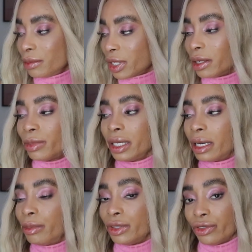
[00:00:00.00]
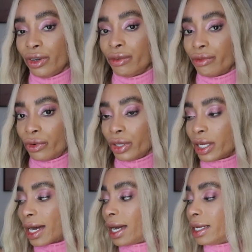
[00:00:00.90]
I'm gonna put it up on screen for you
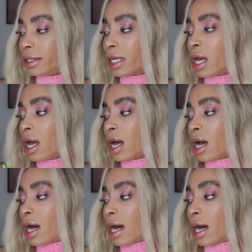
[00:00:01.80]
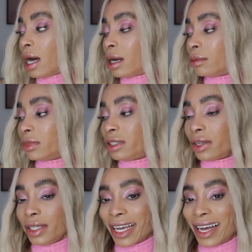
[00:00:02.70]
guys. So
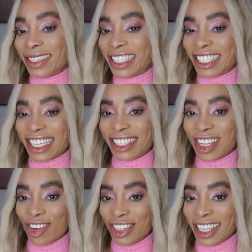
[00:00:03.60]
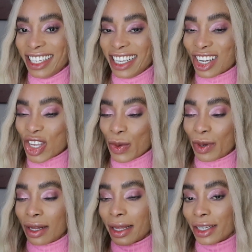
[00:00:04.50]
yeah, this is definitely a
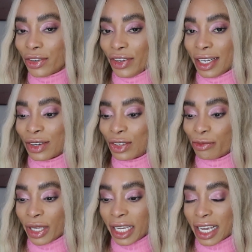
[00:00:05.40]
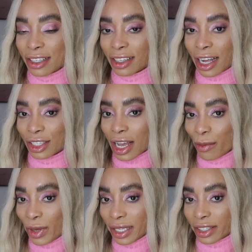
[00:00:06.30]
keeper. Like, green on me is like
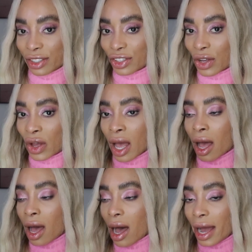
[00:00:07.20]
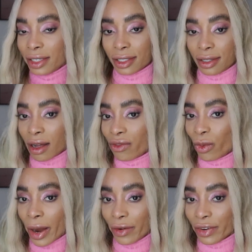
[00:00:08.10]
amazing, so I just love
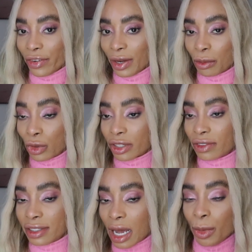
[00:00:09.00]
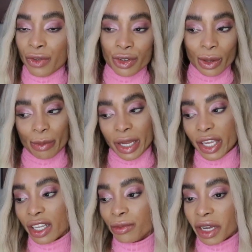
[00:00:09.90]
wearing green most of the time. Even though
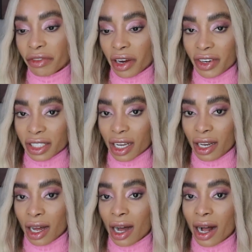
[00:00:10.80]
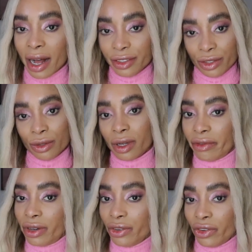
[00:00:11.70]
pink is my favorite color, I do
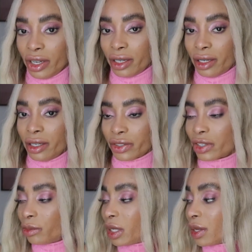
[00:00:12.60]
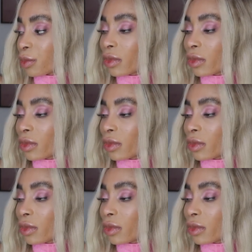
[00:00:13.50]
love how green looks on me.